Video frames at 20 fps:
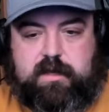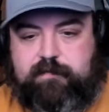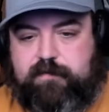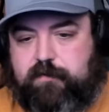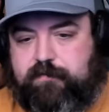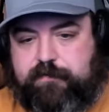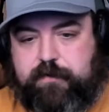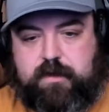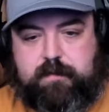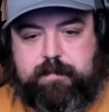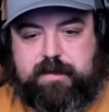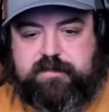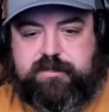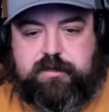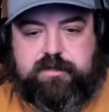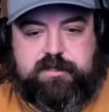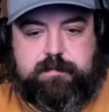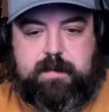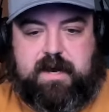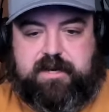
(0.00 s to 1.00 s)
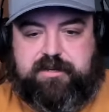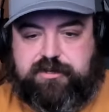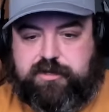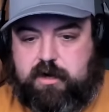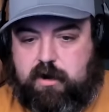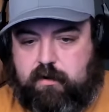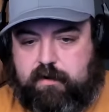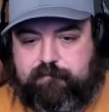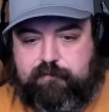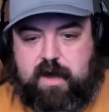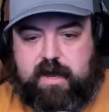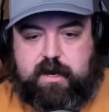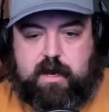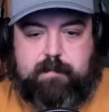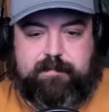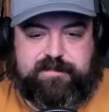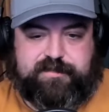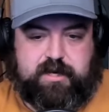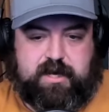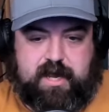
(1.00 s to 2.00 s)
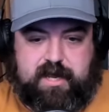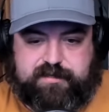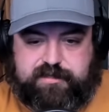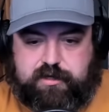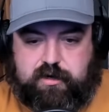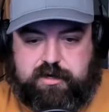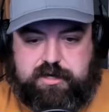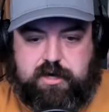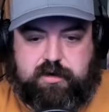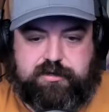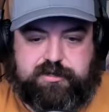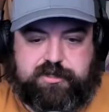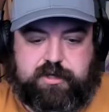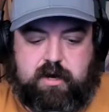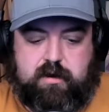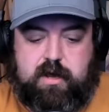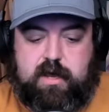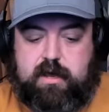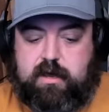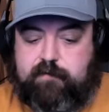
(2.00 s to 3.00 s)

When J.D. Vance, if I come as a guest on your show,